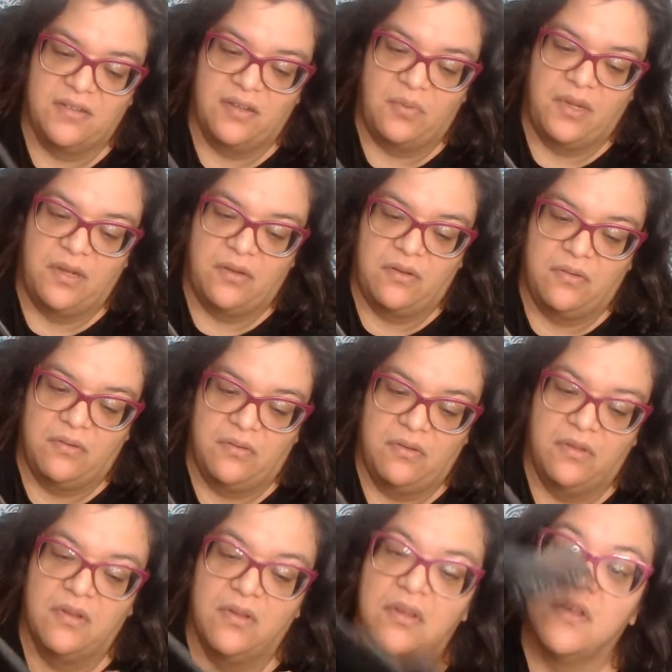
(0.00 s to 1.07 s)
There we go.
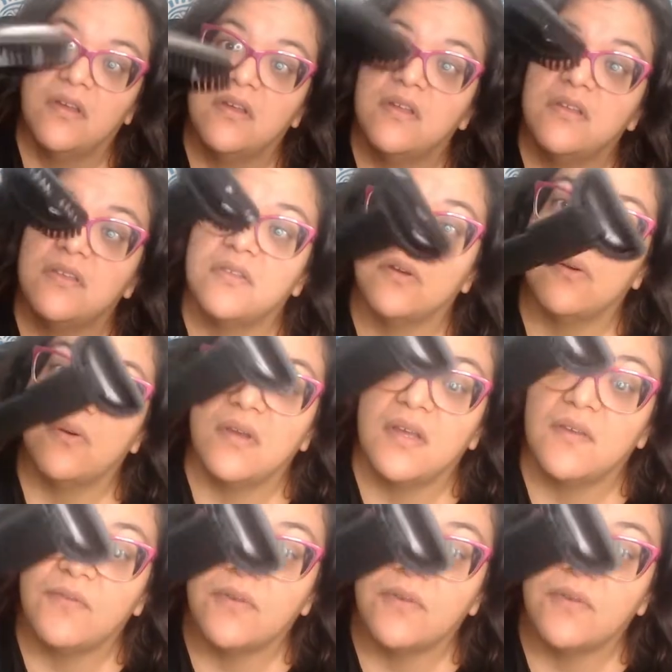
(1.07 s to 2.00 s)
So if